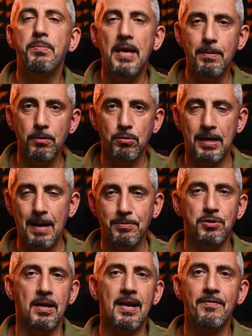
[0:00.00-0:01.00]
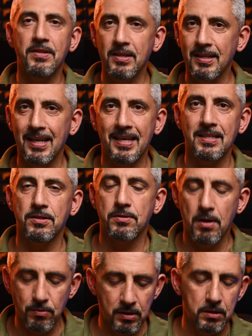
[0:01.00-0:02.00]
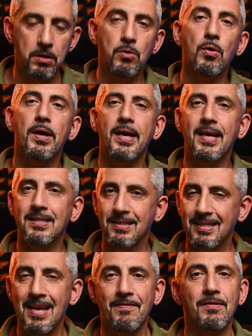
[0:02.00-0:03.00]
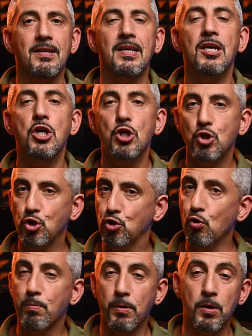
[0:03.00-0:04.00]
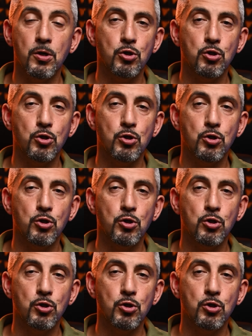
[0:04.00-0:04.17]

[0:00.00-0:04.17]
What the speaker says: be able to capture everything that gets thrown at you is definitely super,